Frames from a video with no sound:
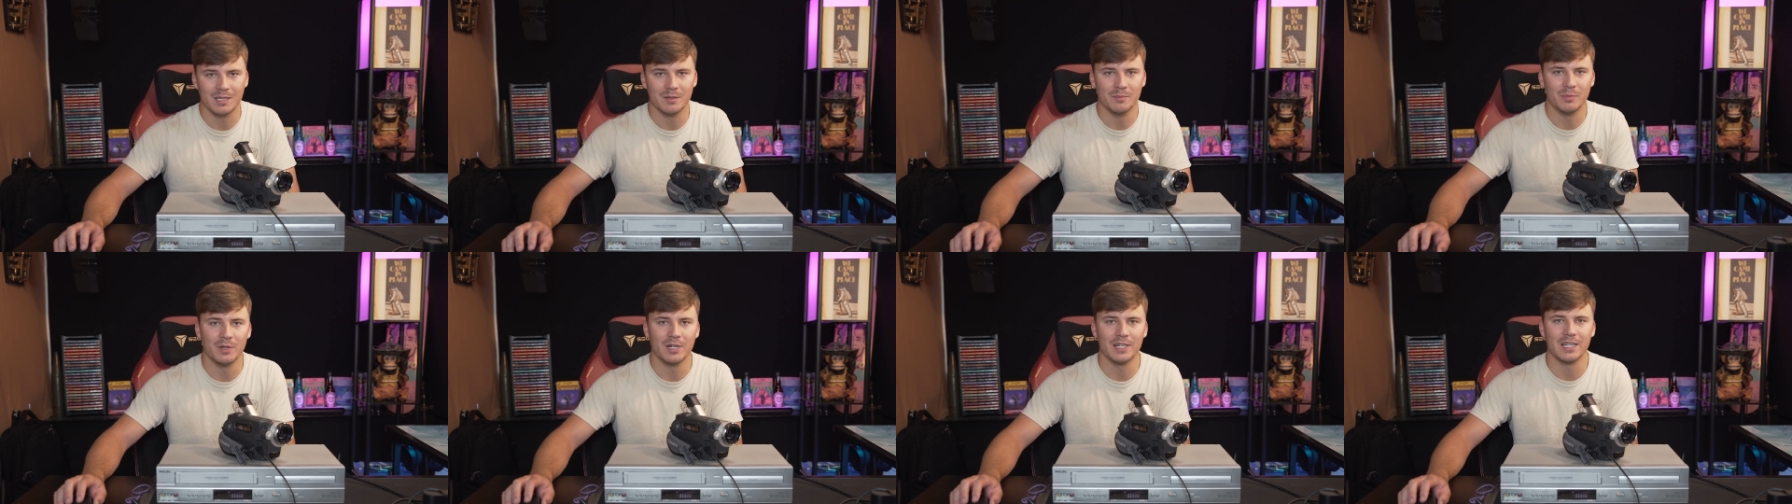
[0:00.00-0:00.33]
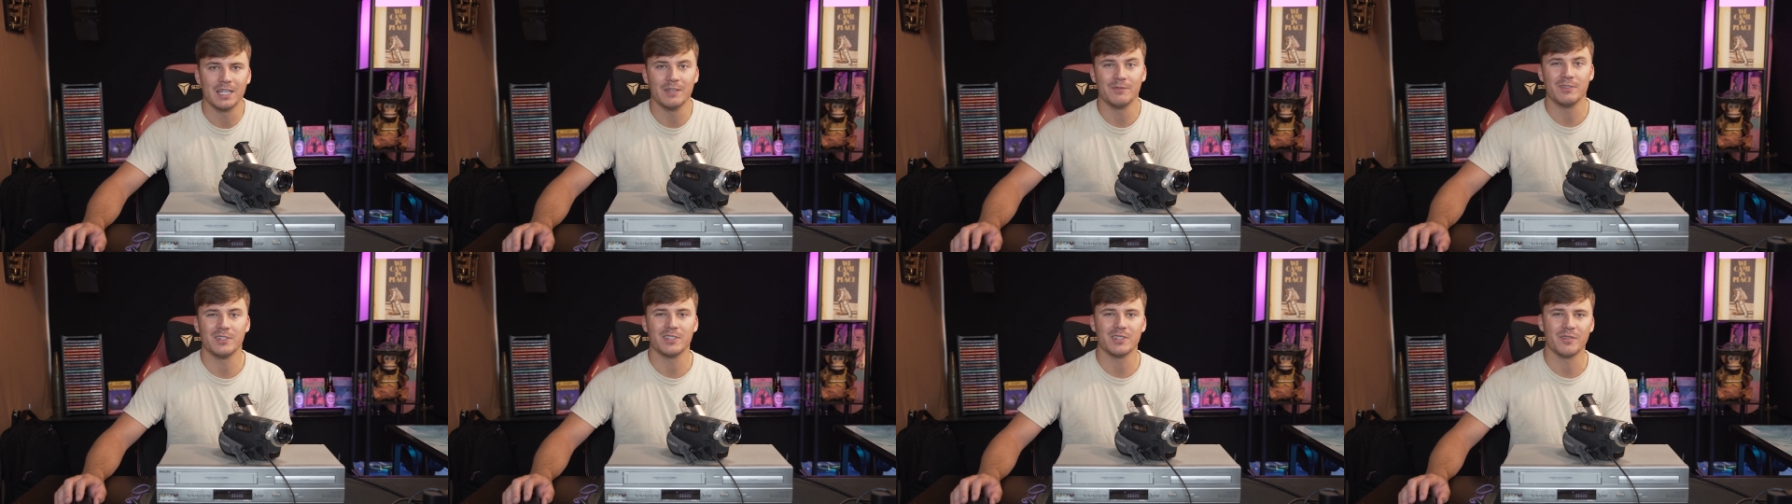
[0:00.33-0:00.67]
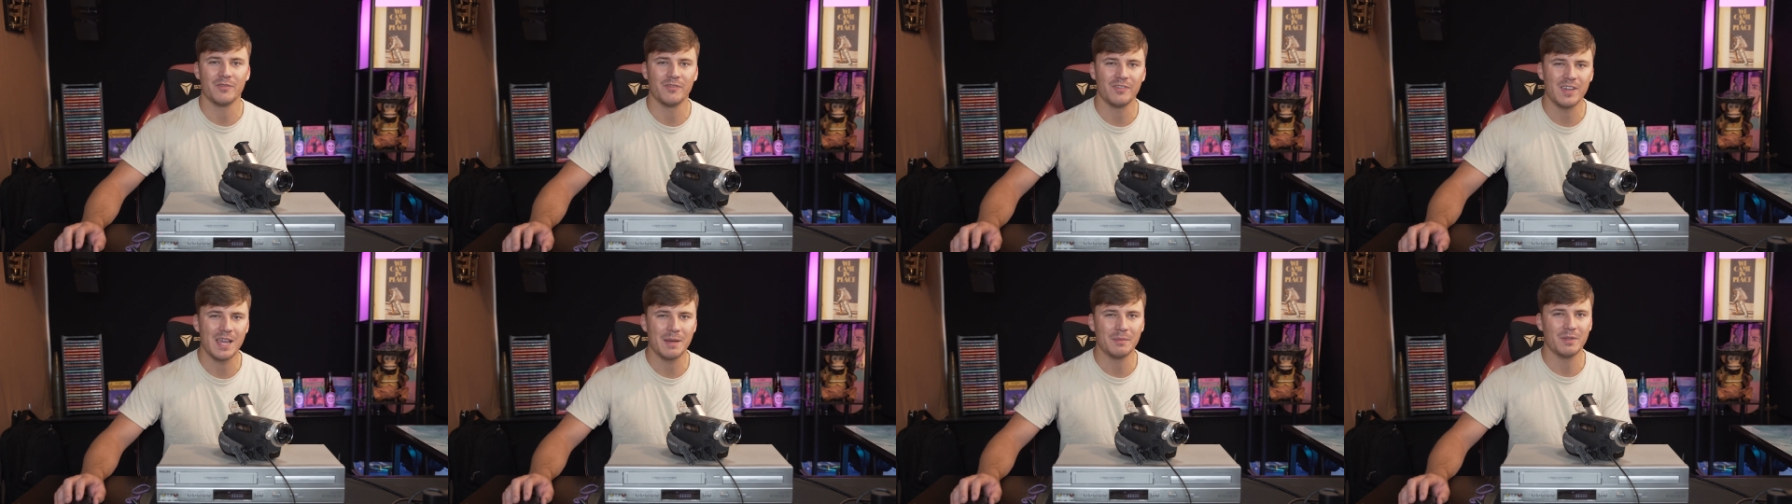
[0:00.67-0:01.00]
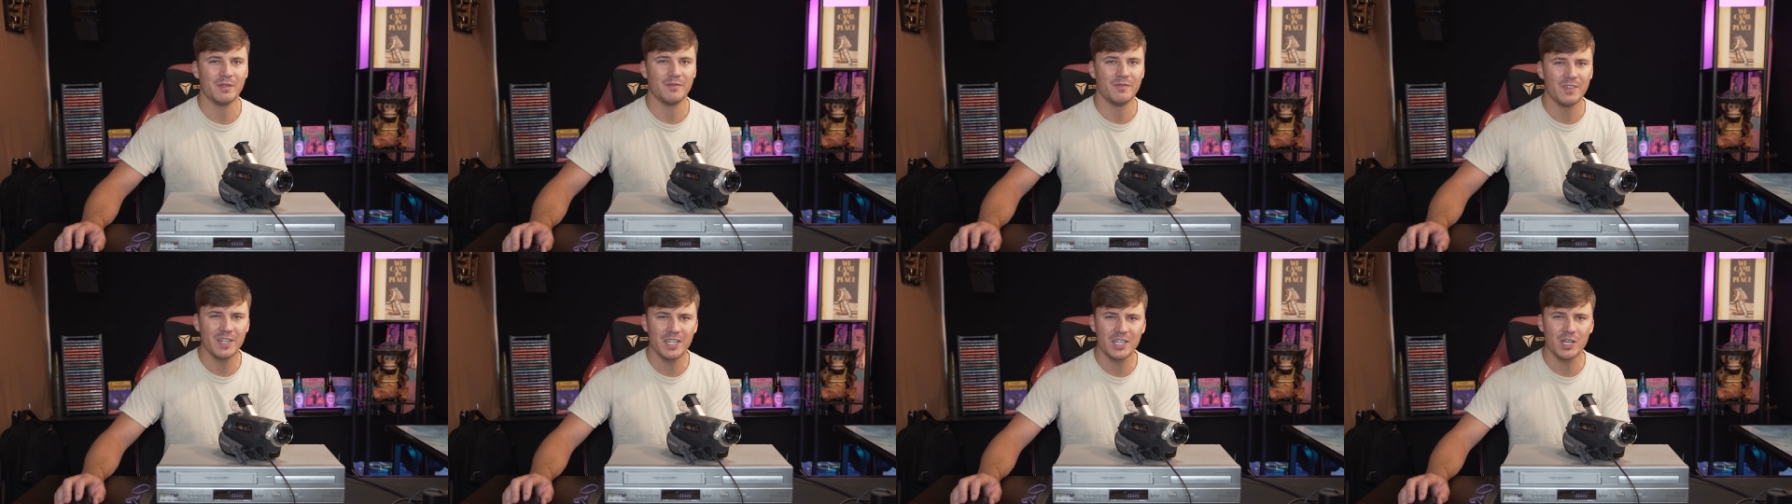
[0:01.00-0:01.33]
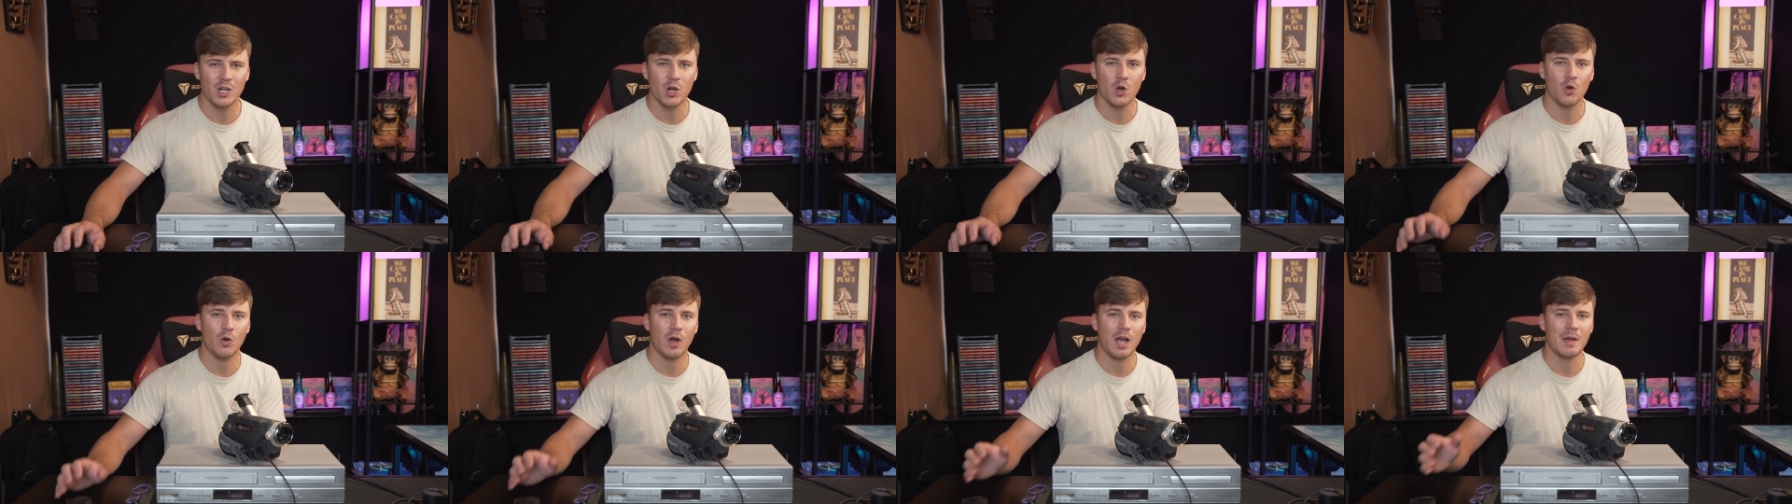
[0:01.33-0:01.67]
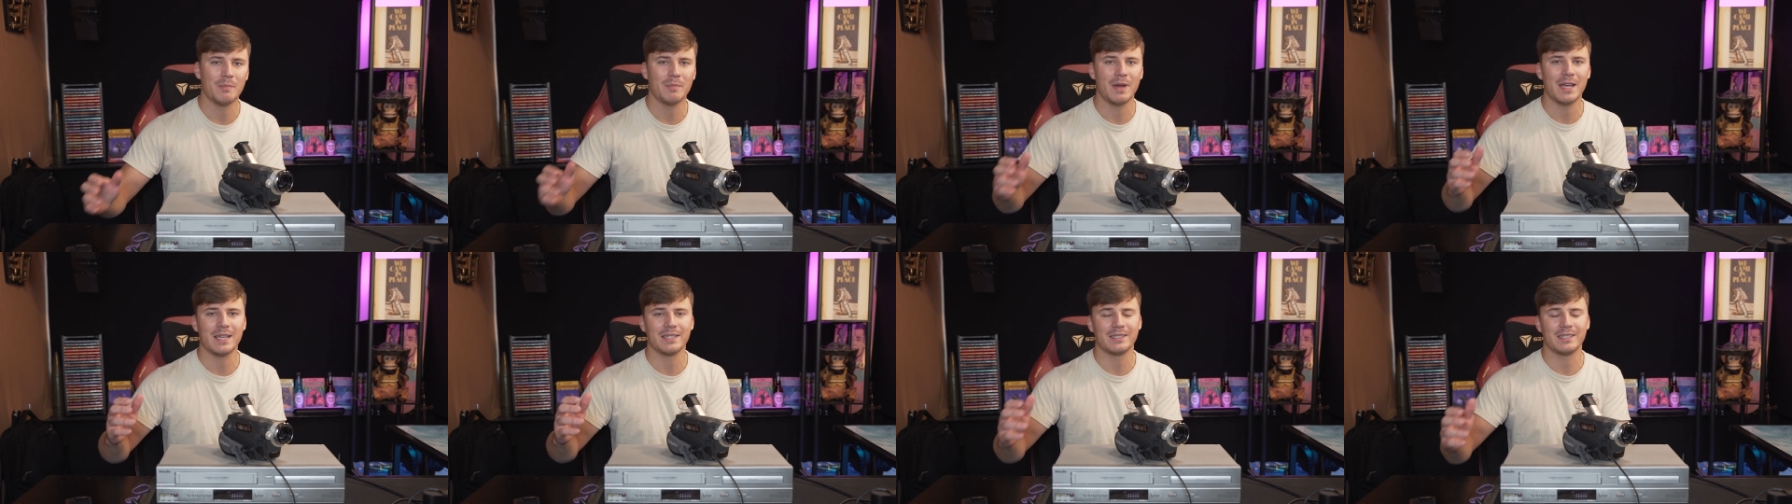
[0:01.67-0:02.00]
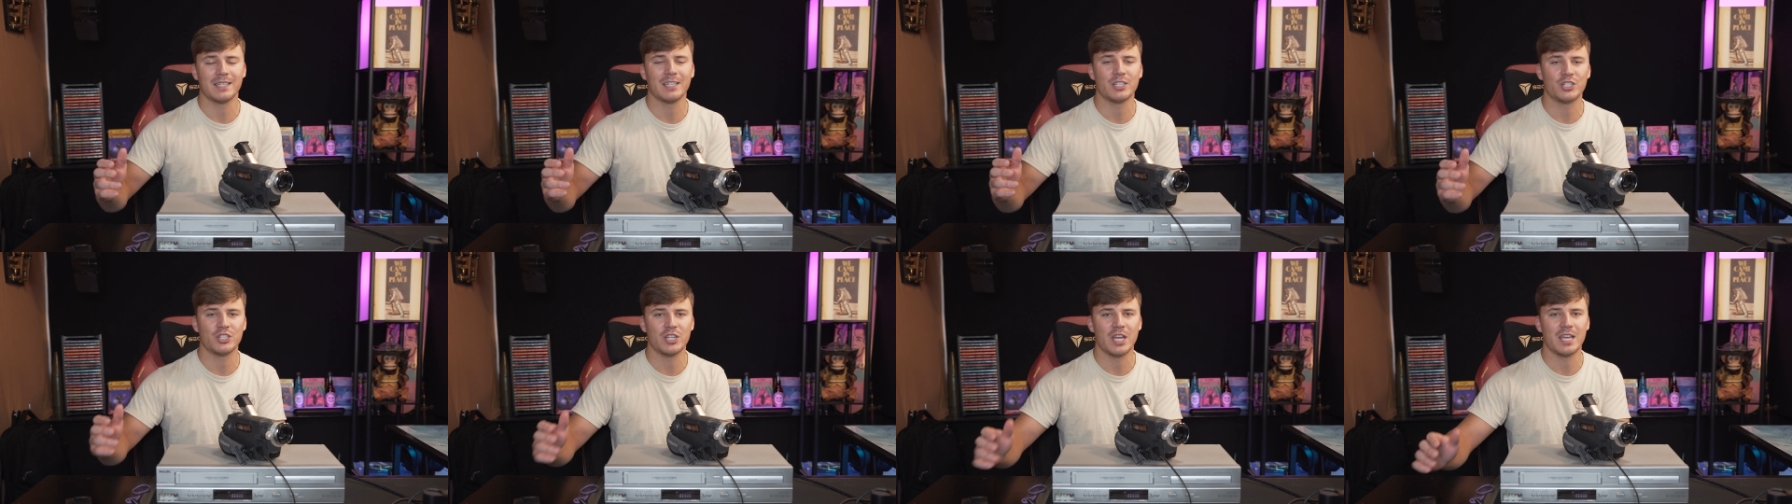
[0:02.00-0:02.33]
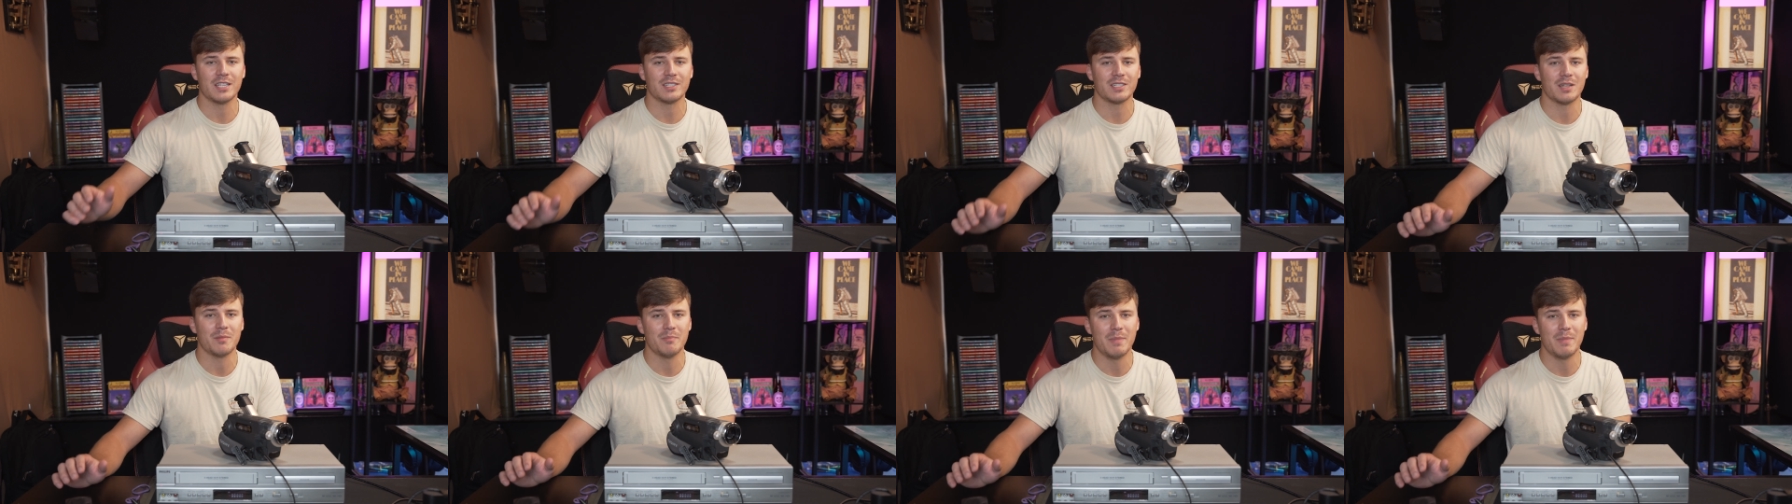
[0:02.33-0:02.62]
But if it's a family video, I might suggest